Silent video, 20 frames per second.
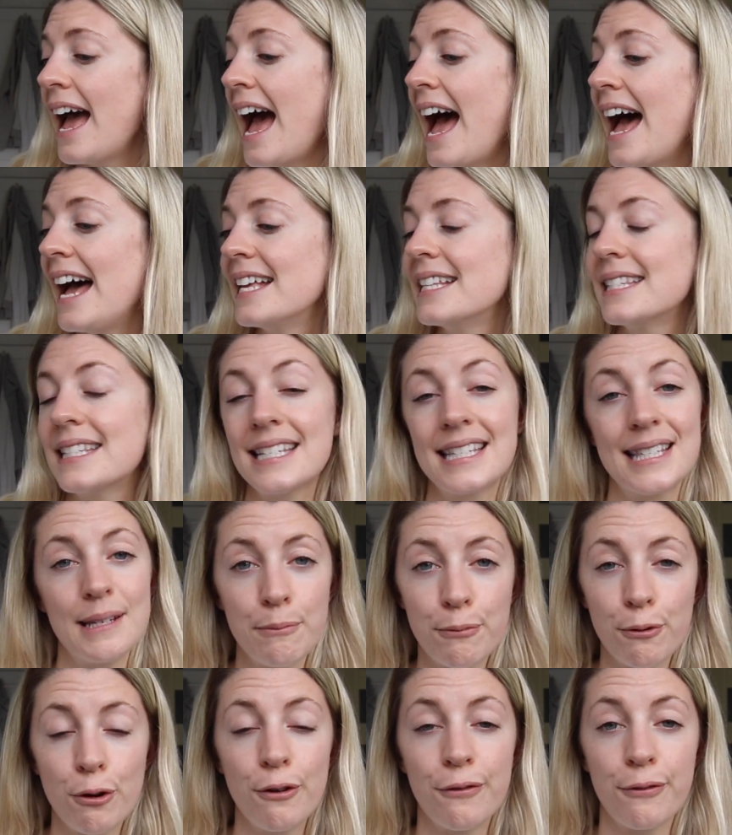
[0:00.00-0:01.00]
and
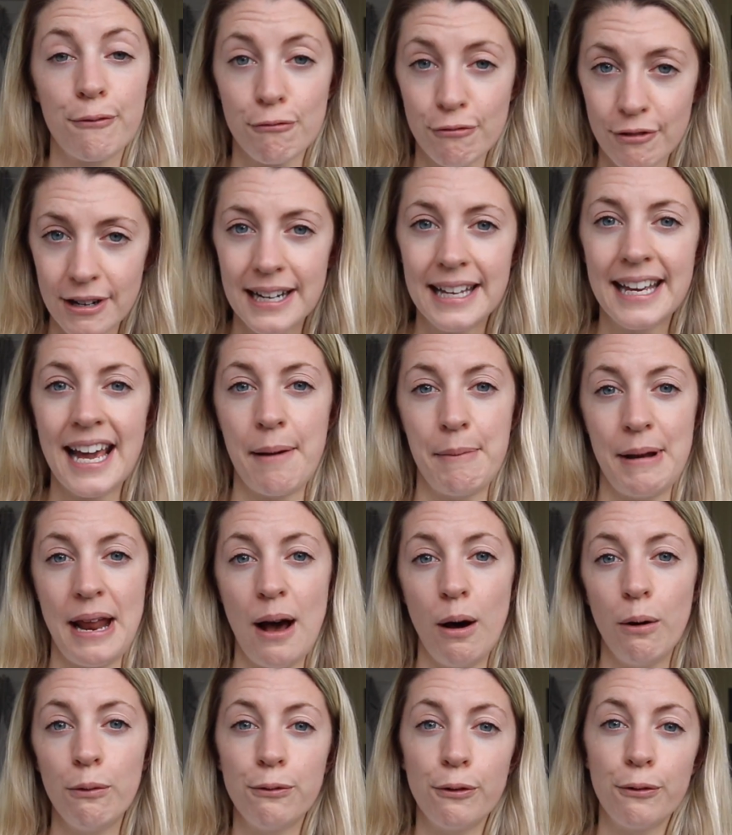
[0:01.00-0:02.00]
Simprove really came in
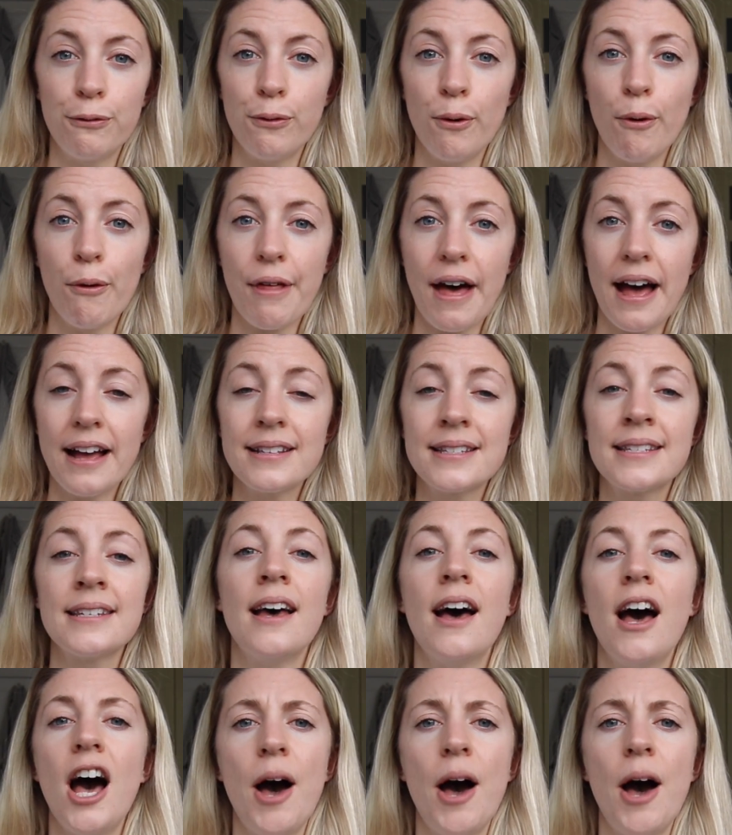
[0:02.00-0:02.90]
helpful for that.